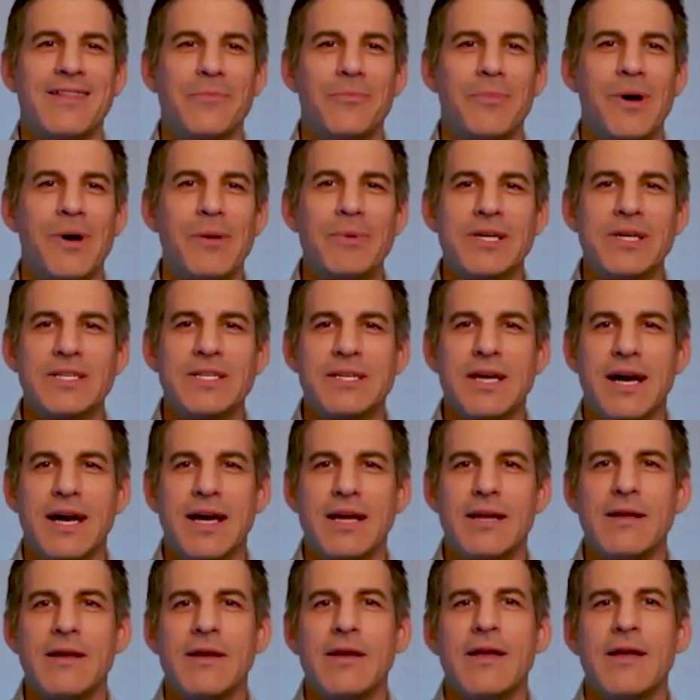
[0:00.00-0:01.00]
public
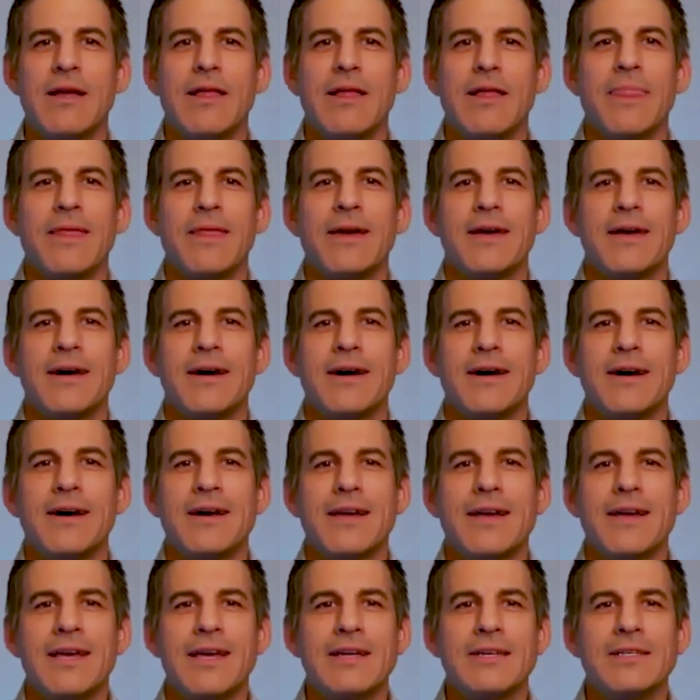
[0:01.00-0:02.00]
side,
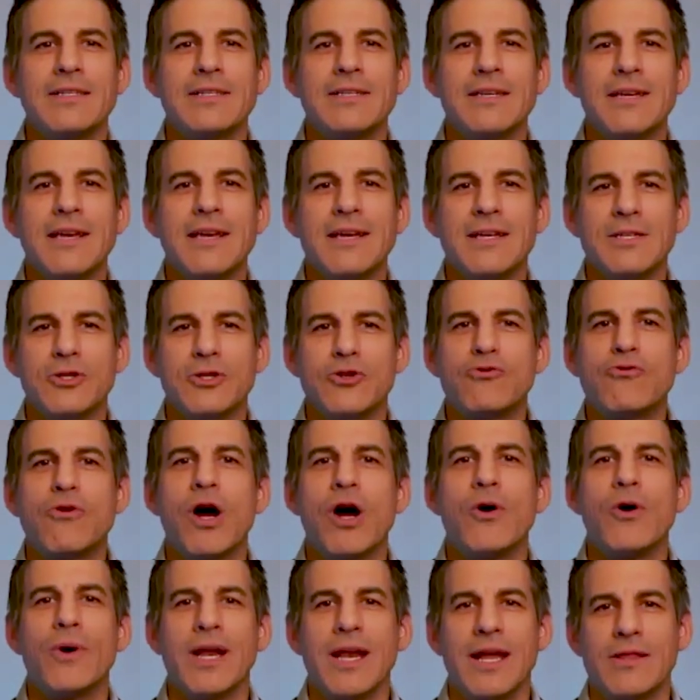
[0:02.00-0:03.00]
is
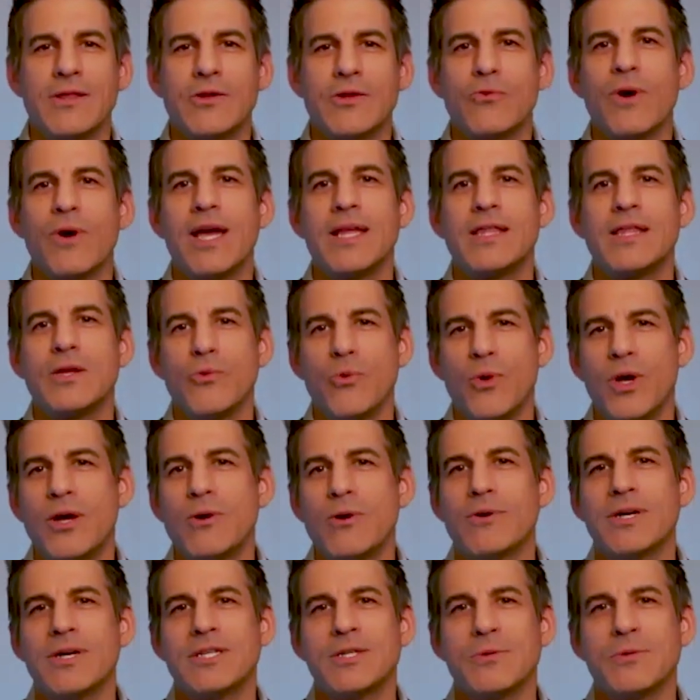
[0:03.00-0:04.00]
growing at the rate that we
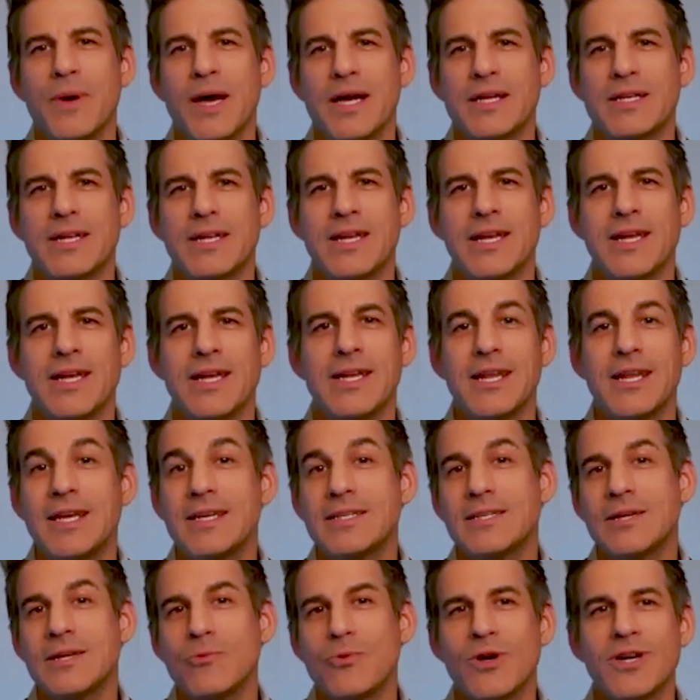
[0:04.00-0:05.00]
were expecting, and it
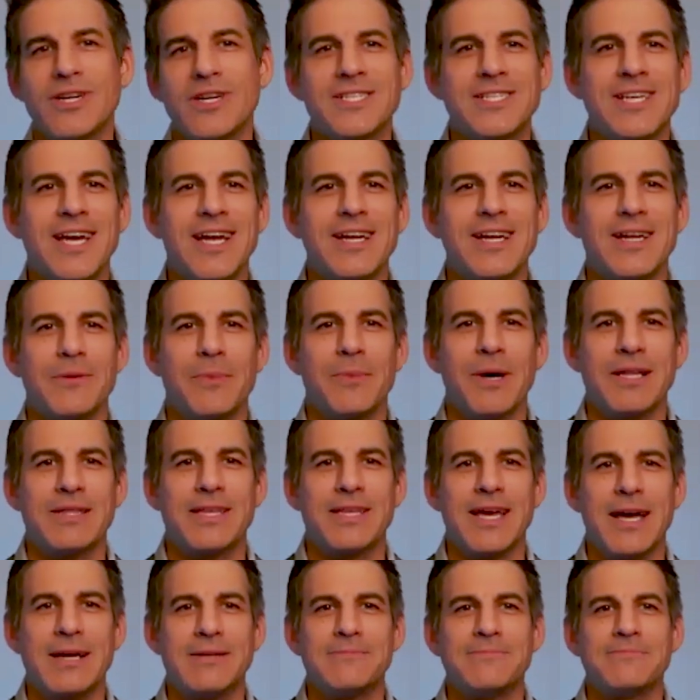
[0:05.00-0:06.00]
is, and we're excited about
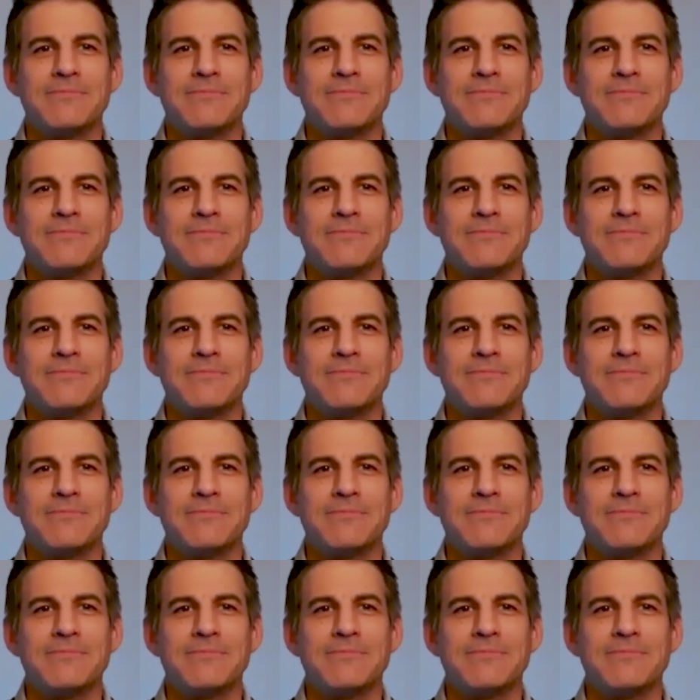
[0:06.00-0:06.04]
that.